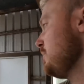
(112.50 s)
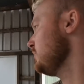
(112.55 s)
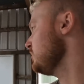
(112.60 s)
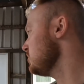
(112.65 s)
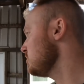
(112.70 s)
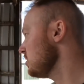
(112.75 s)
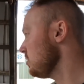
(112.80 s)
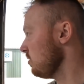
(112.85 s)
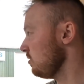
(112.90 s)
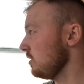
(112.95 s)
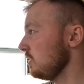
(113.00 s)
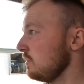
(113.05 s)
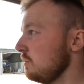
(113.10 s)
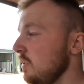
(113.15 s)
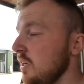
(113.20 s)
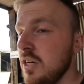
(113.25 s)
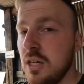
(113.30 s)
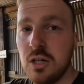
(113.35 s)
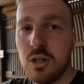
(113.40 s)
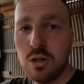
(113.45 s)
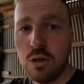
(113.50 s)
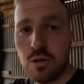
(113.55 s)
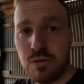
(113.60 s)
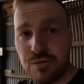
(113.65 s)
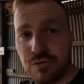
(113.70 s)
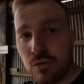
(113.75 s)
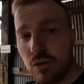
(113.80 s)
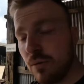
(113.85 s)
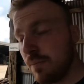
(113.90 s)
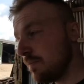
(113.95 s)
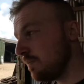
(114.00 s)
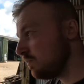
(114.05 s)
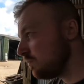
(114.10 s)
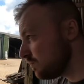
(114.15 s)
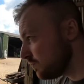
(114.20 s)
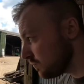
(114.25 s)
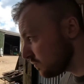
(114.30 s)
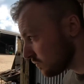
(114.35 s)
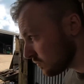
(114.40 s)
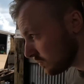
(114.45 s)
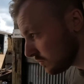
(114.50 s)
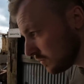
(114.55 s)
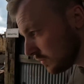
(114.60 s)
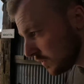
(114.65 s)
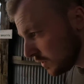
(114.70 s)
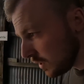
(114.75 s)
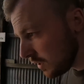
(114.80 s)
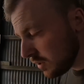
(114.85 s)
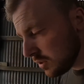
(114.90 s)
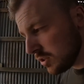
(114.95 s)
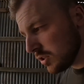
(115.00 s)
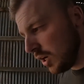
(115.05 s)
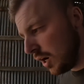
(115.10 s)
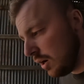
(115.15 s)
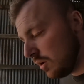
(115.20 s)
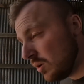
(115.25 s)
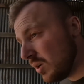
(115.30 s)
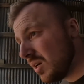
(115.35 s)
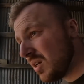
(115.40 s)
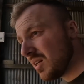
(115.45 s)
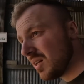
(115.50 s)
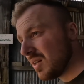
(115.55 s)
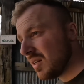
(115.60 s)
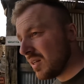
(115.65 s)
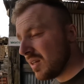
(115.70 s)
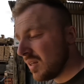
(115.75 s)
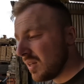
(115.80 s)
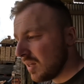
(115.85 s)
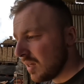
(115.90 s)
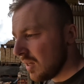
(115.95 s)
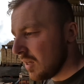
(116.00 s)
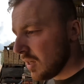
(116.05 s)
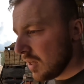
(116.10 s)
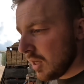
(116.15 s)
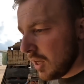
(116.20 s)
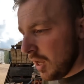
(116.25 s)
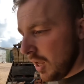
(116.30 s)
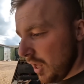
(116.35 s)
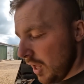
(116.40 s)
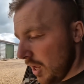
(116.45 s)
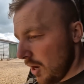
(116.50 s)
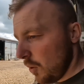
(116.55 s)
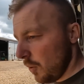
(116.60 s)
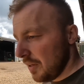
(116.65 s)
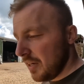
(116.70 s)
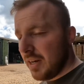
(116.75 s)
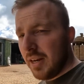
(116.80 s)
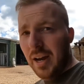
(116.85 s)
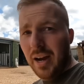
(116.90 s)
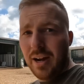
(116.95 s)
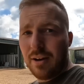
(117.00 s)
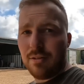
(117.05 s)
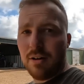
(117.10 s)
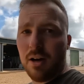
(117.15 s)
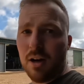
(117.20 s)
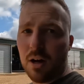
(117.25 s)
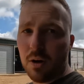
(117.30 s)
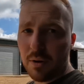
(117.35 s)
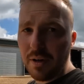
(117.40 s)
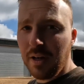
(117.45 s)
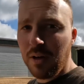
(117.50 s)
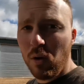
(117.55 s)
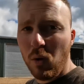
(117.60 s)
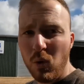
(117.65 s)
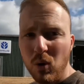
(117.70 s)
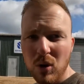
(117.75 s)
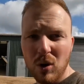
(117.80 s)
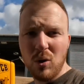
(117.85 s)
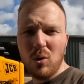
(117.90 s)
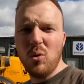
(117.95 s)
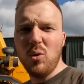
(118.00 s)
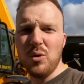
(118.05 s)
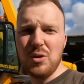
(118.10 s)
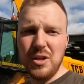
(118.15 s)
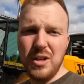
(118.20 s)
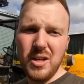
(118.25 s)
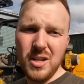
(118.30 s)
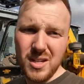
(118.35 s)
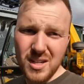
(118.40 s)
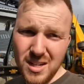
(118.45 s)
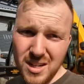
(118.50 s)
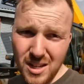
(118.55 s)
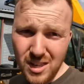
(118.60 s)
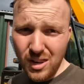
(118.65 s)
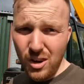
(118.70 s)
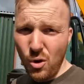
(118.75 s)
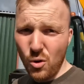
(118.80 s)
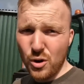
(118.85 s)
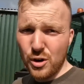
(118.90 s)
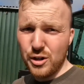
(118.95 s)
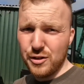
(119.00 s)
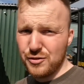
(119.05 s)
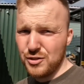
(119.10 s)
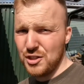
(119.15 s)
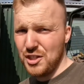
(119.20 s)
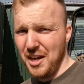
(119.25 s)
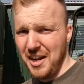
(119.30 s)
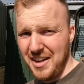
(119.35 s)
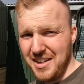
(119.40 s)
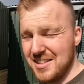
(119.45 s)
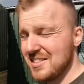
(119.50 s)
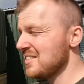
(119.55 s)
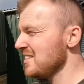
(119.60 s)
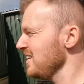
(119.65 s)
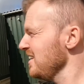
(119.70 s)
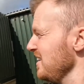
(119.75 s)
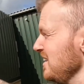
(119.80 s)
we decided we need to do the front. So we didn't all order long enough sheets